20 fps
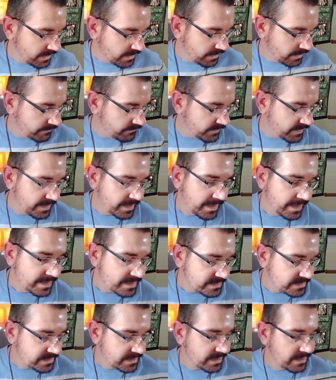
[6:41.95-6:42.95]
The
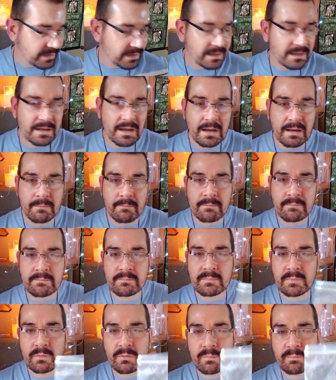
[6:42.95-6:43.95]
acacia gum or